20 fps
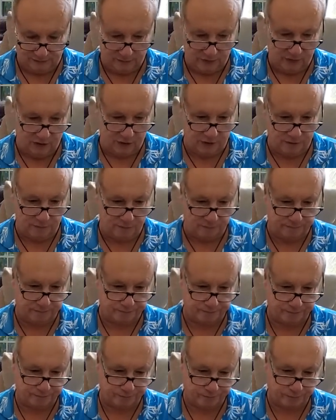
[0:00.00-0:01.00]
um,
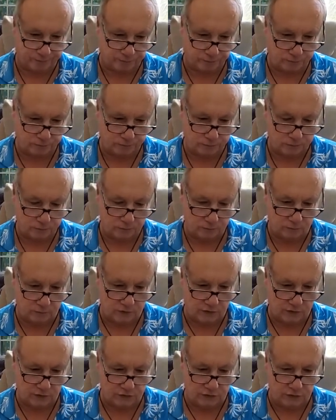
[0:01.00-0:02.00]

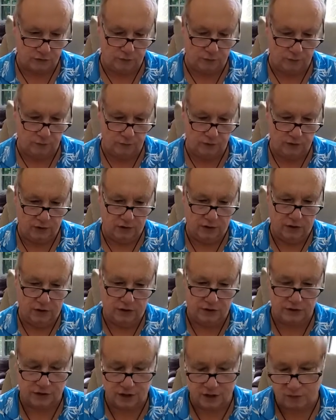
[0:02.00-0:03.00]
so
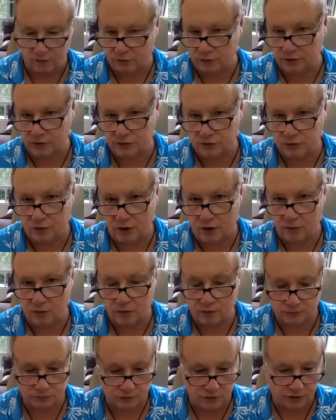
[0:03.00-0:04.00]
it's kind of what I describe
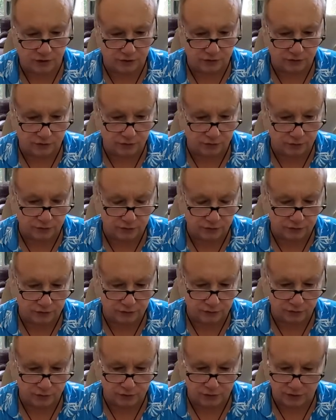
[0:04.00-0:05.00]
what I'm trying to do with
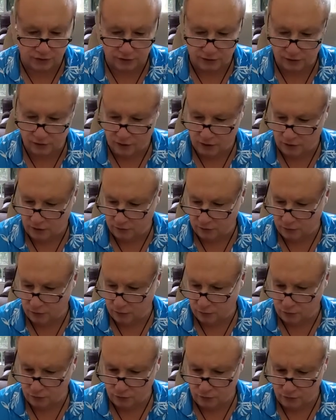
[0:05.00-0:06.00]
this reading.
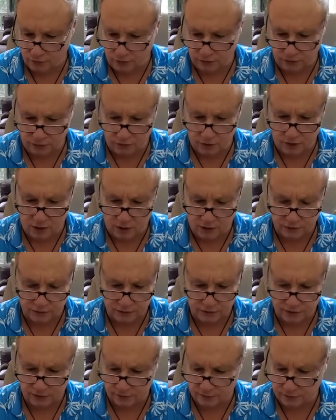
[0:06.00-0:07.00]
The Jungian
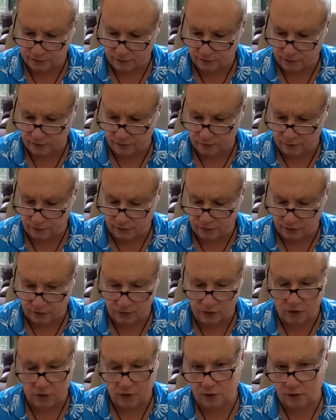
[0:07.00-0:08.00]
concepts of the
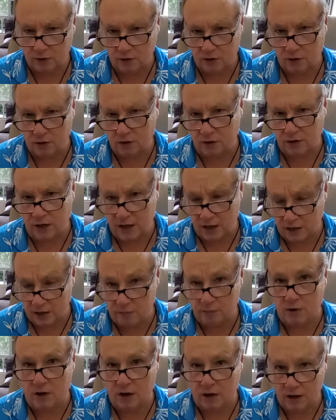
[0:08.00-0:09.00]
uh,
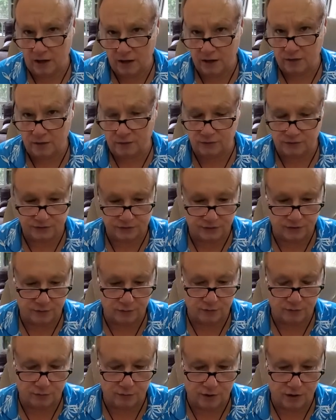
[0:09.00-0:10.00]
anima, animus
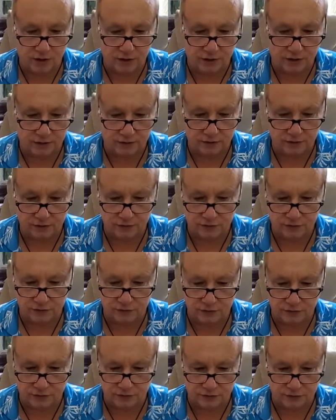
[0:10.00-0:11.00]
come to mind as
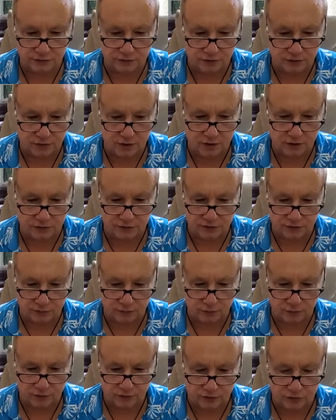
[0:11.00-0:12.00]
this
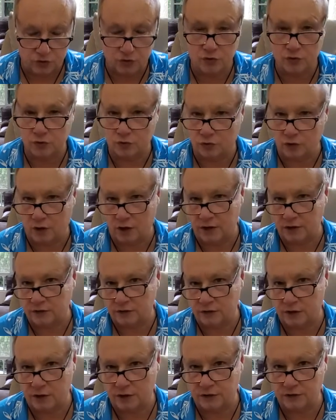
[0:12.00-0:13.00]
concept,
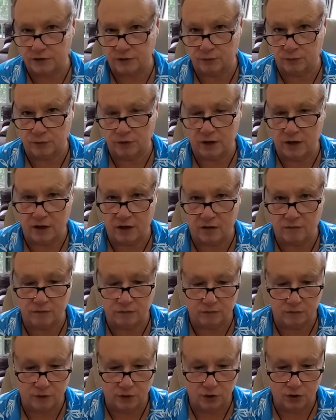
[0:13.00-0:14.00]
internalized concept we have
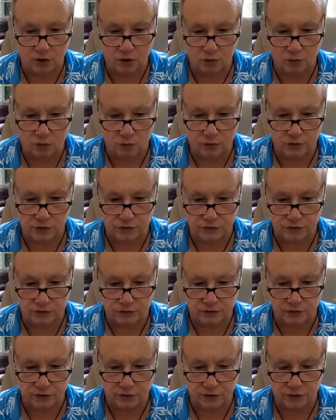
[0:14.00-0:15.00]
of what
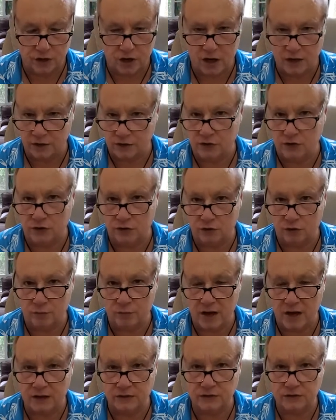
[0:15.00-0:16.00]
is the, the ideal
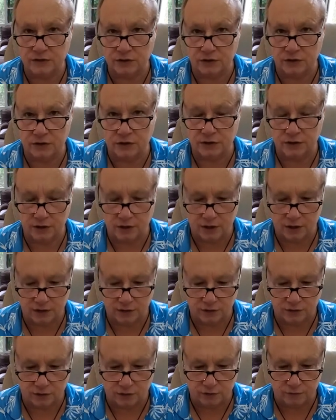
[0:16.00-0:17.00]
masculine,
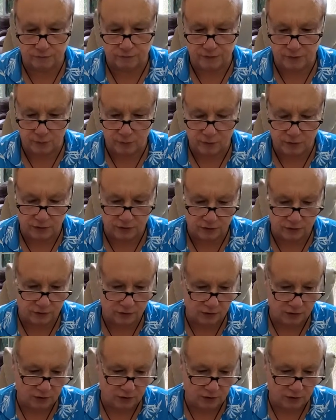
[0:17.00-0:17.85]
ideal feminine.